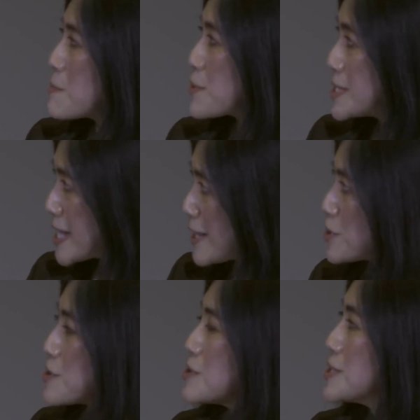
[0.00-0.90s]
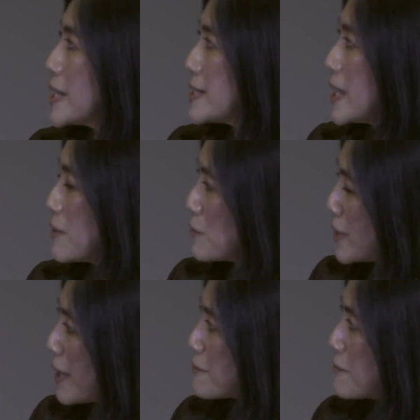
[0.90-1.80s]
presenters, and
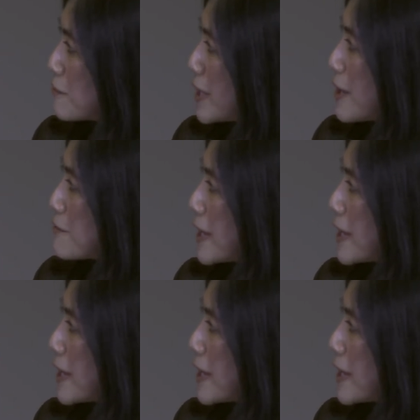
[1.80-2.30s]
we have